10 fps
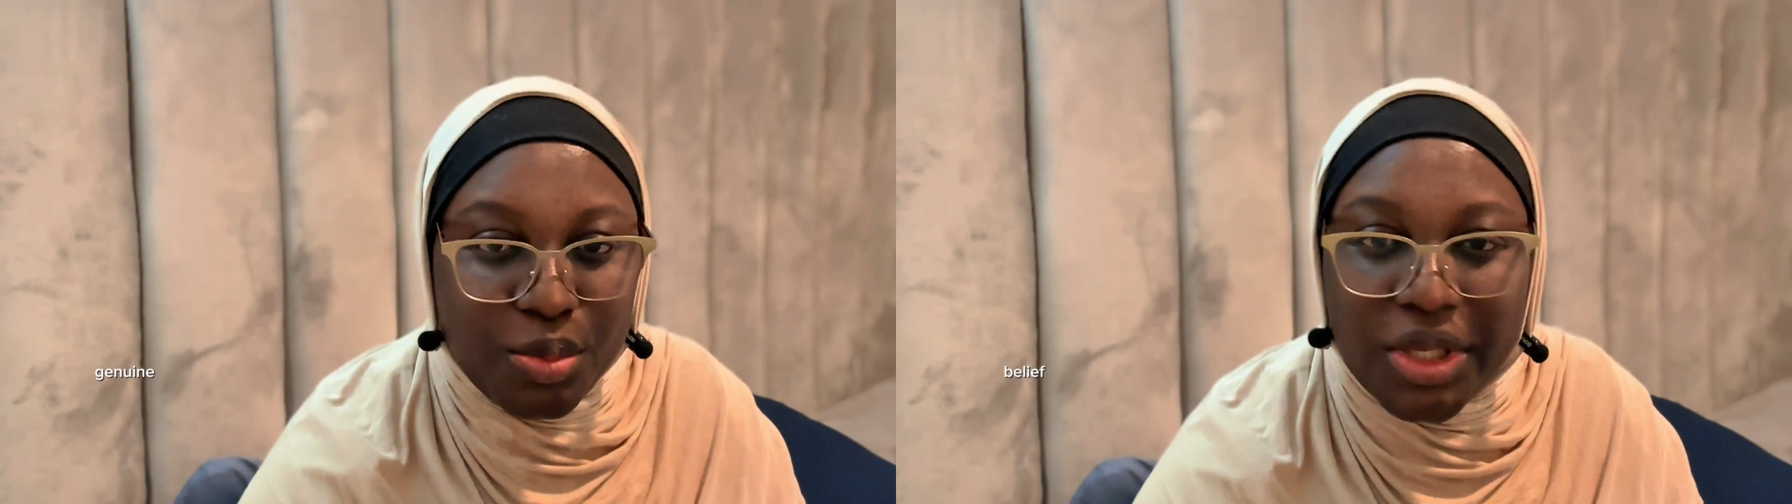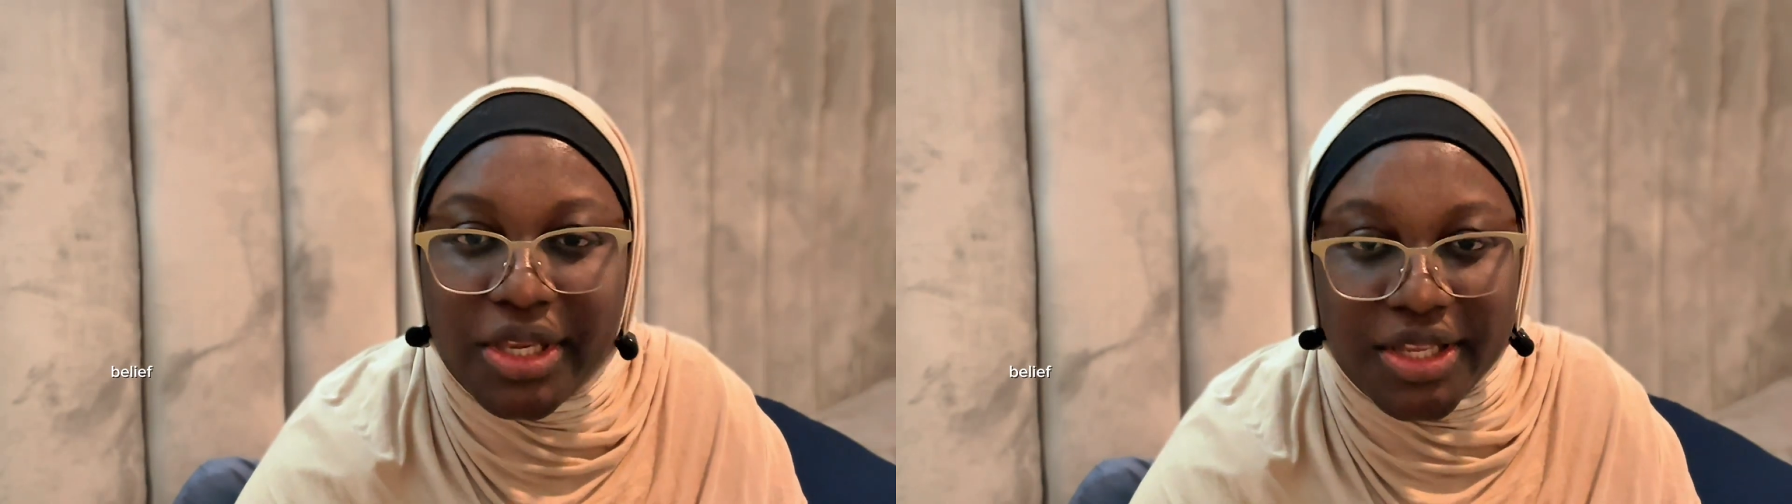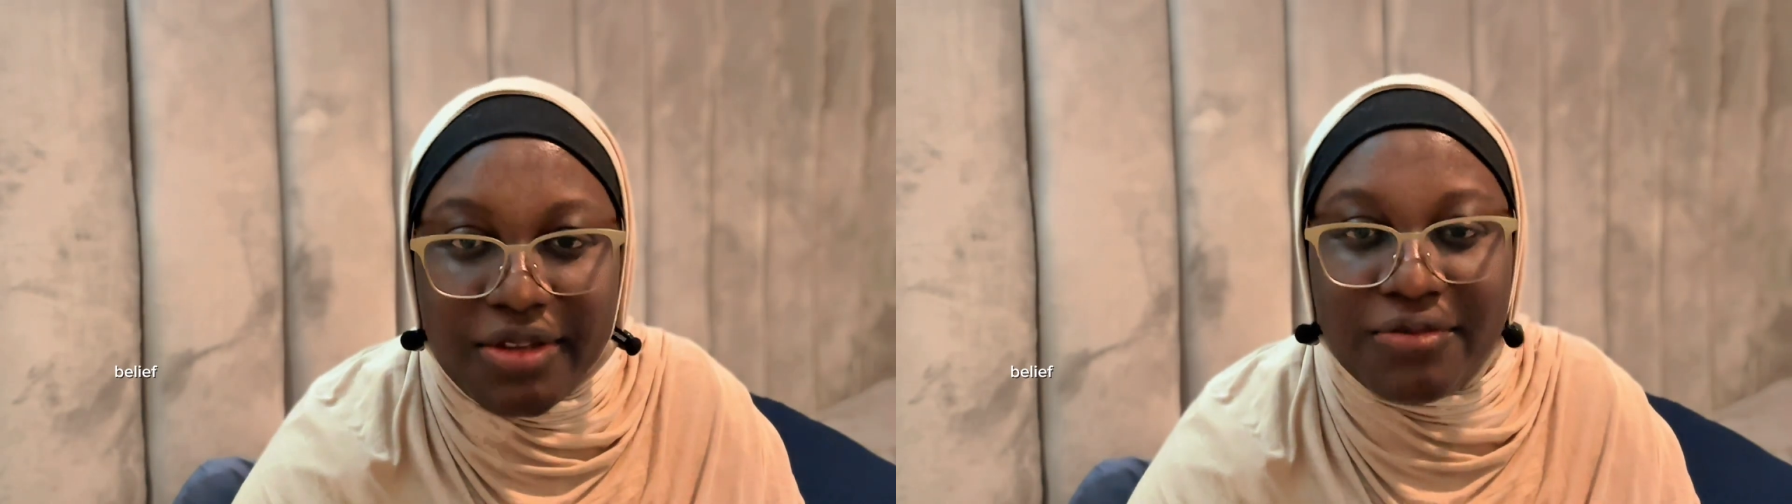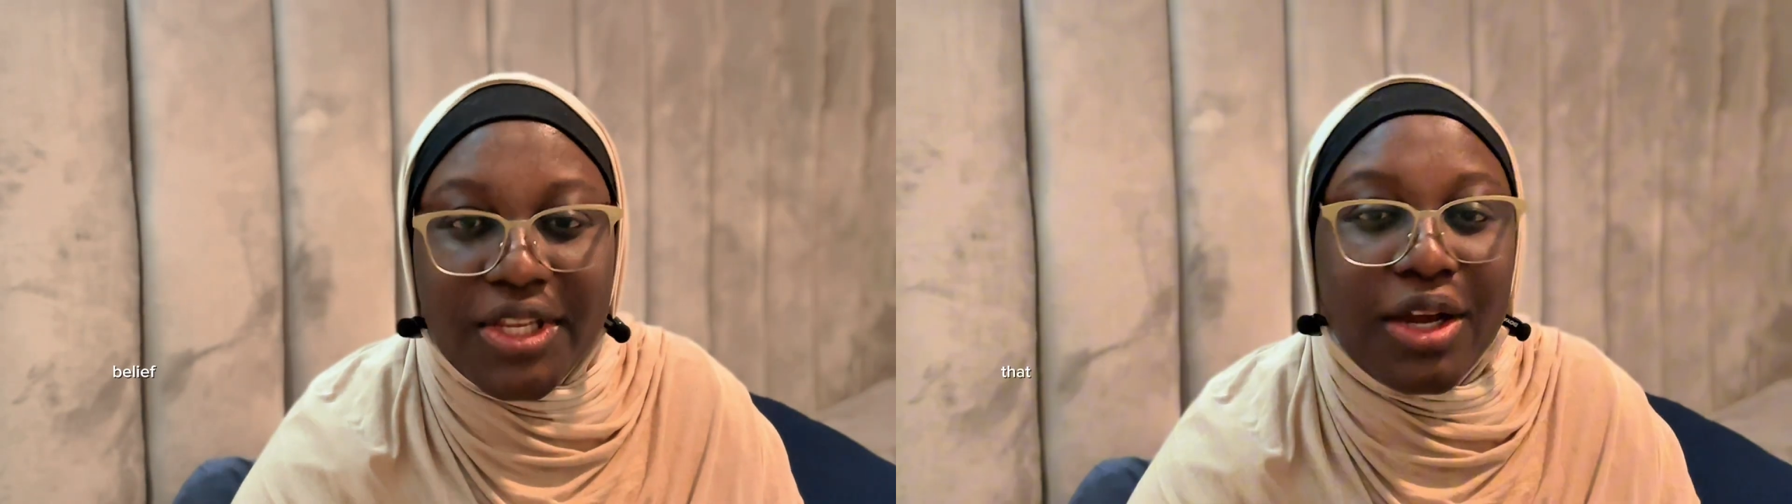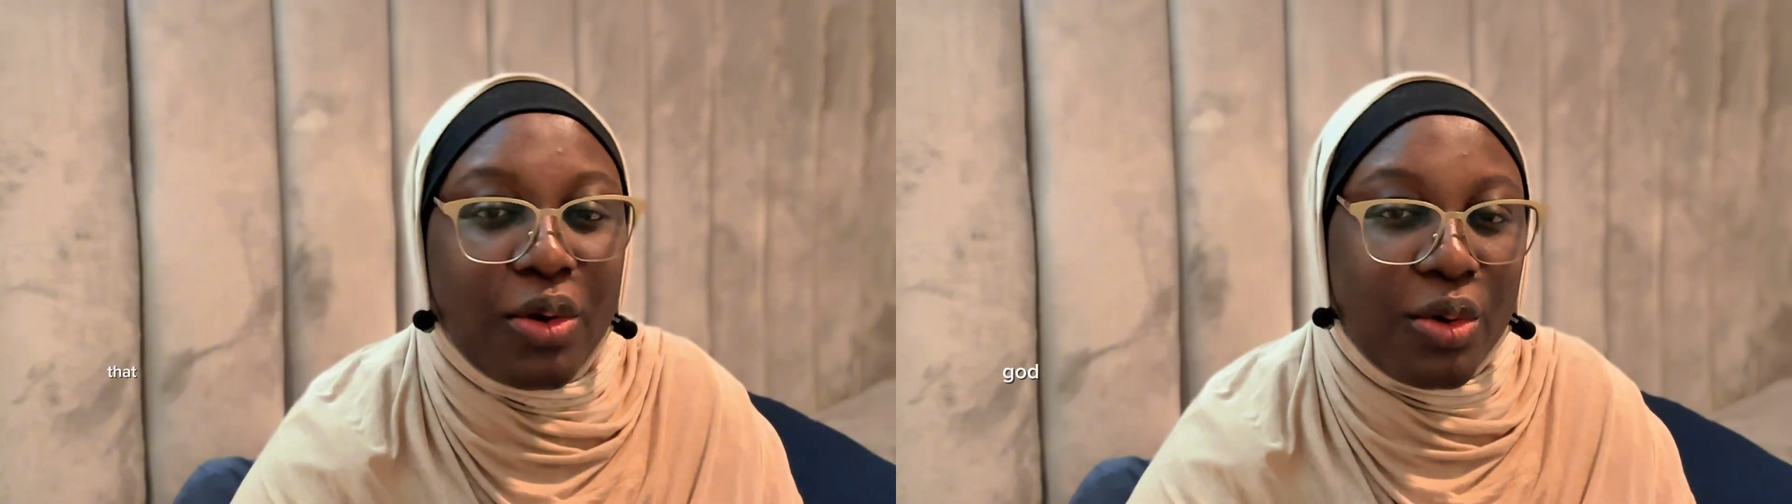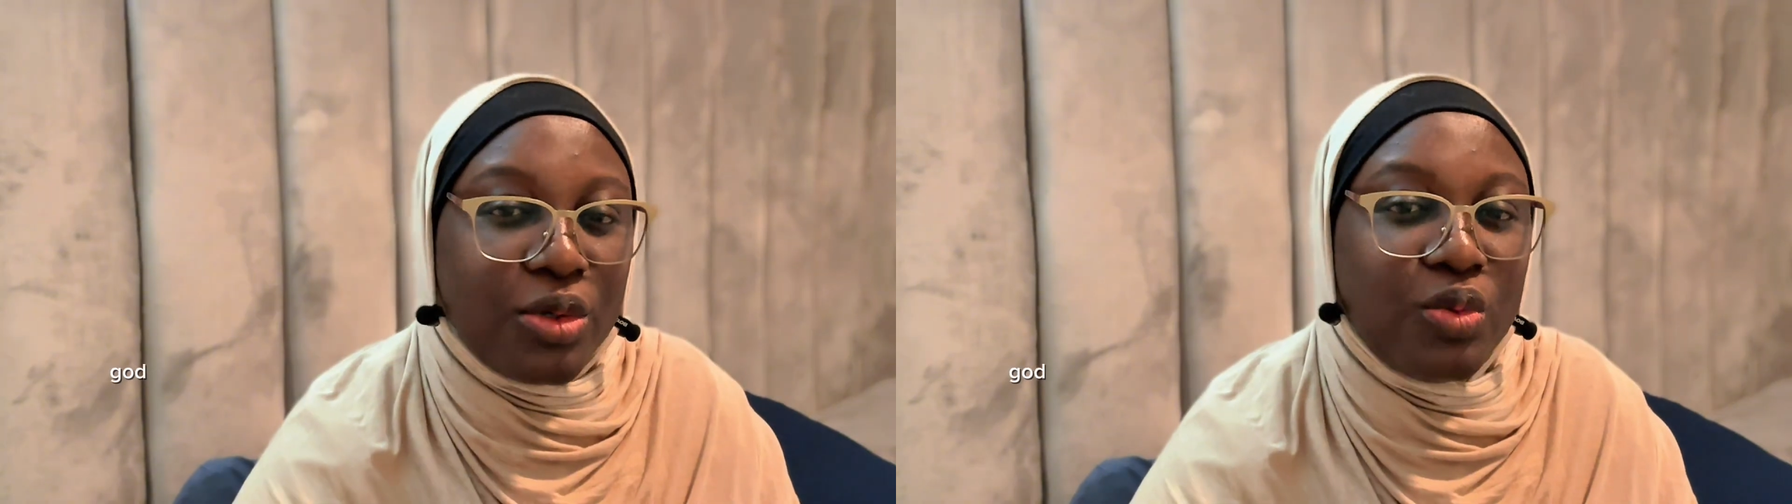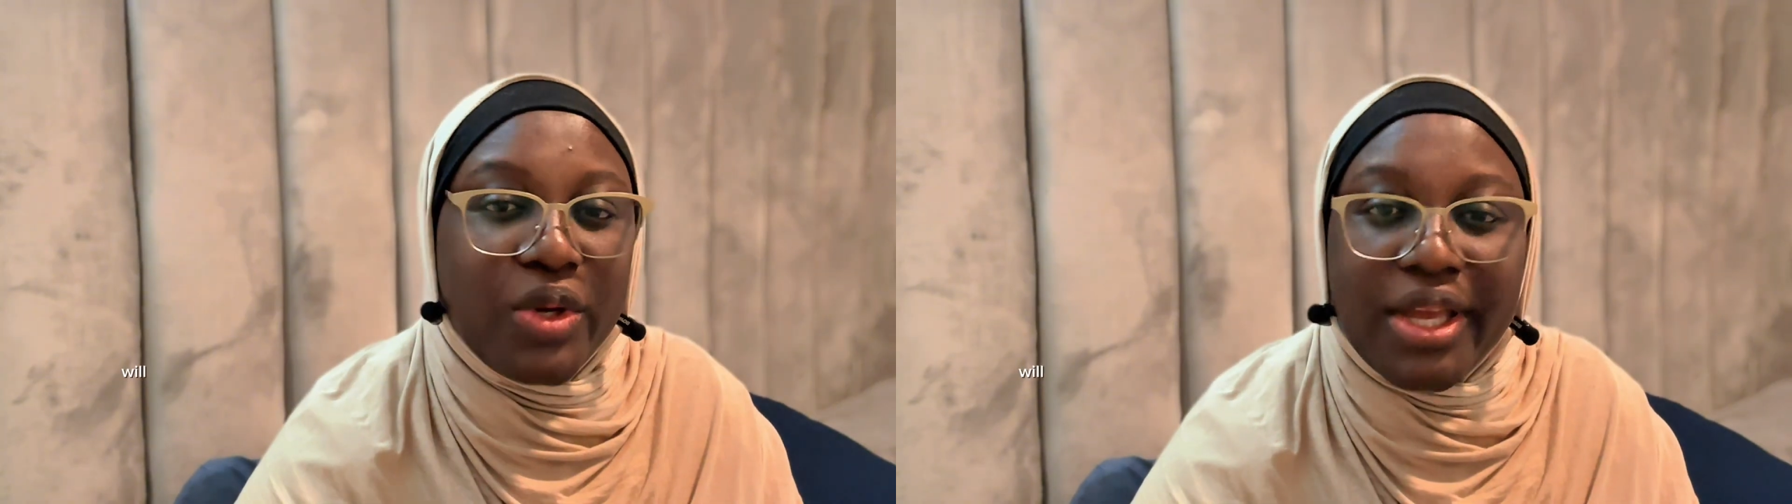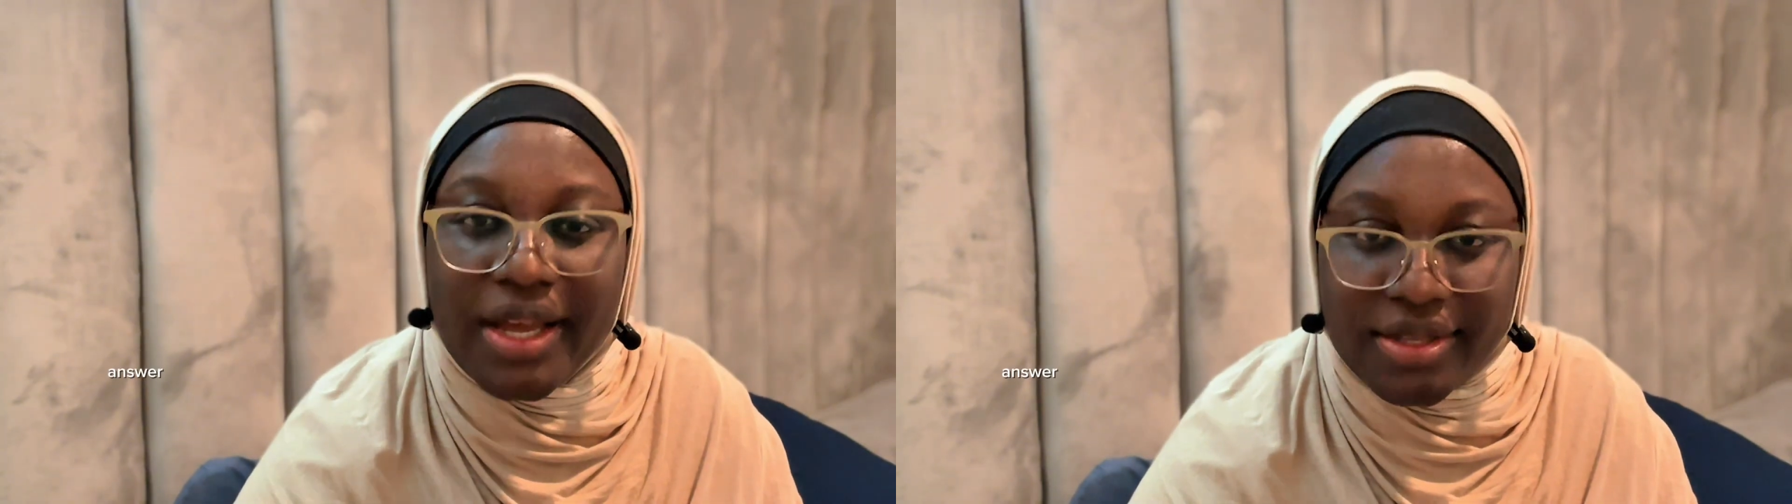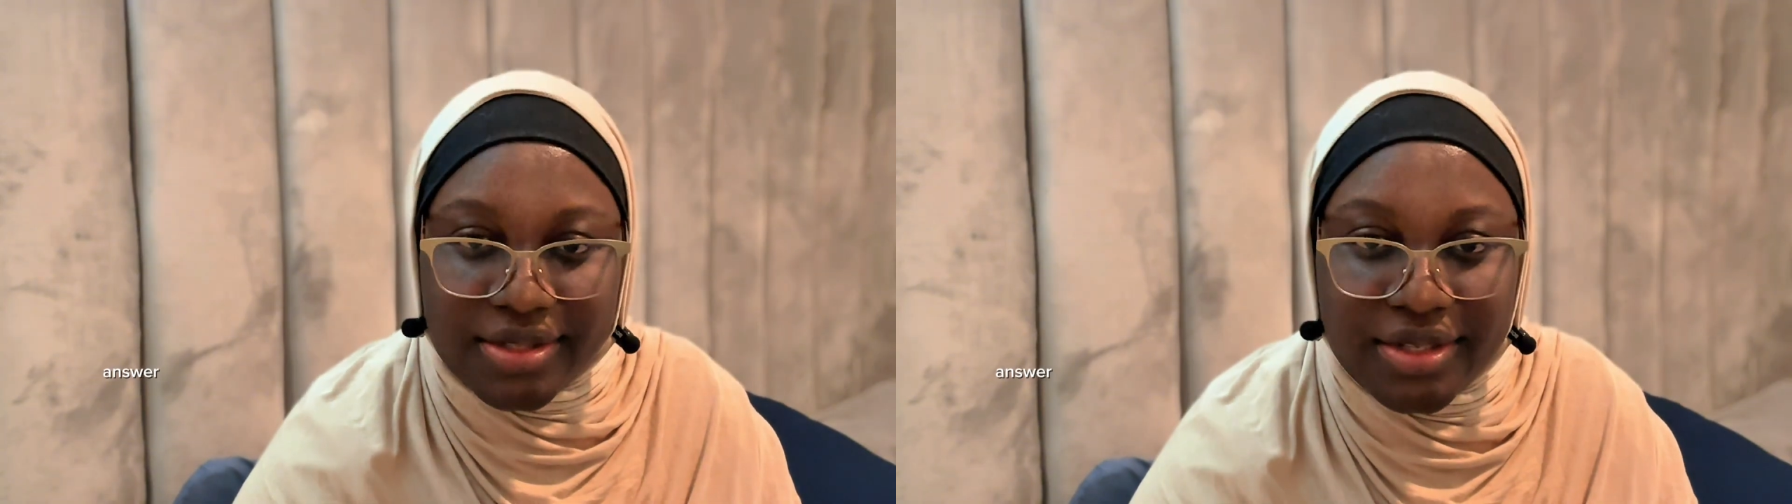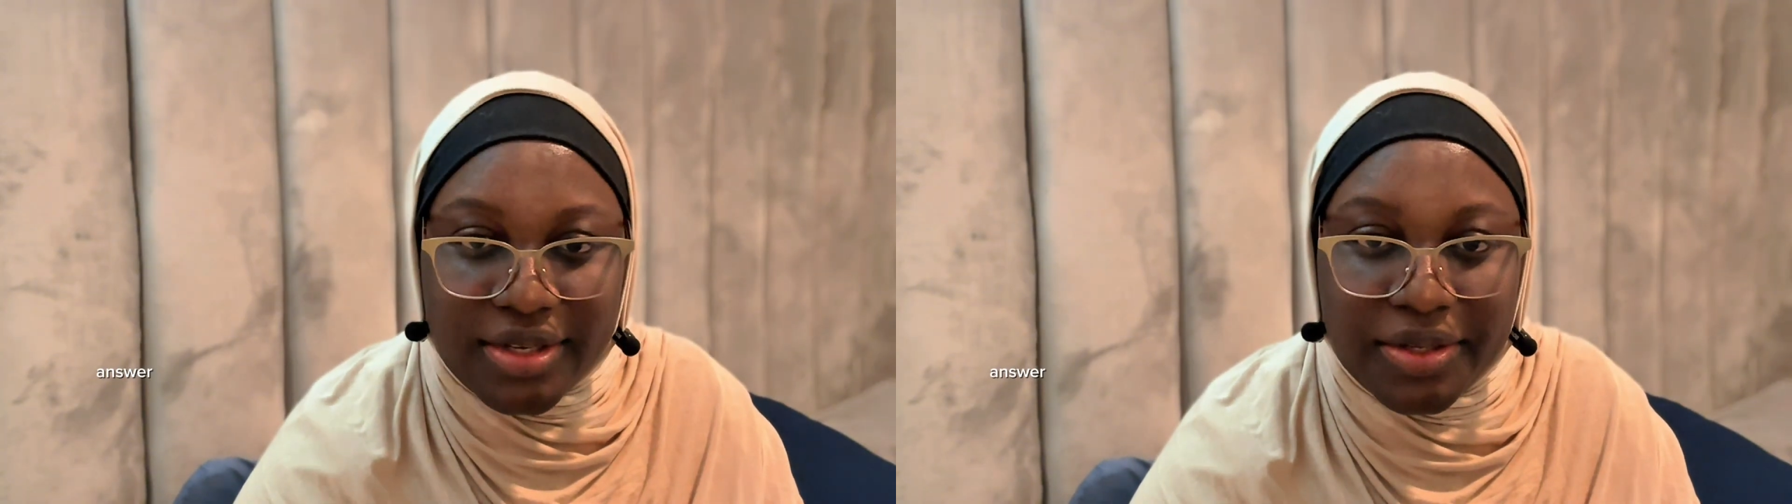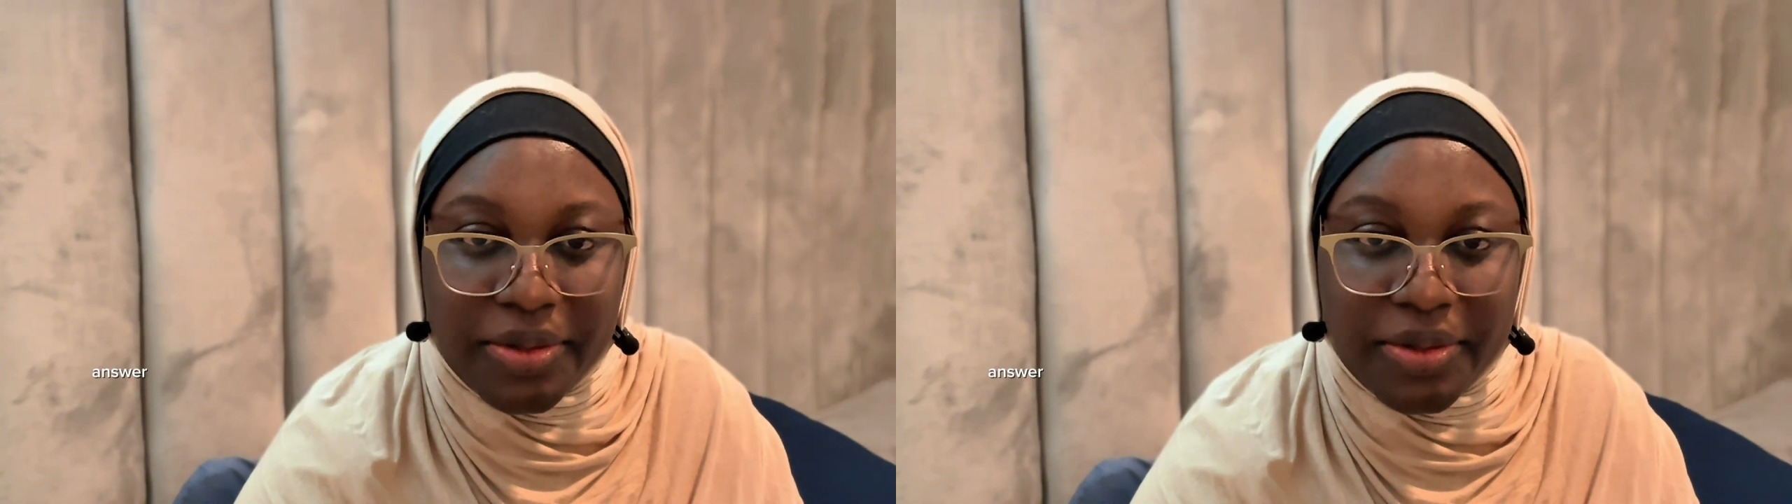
belief that God will answer,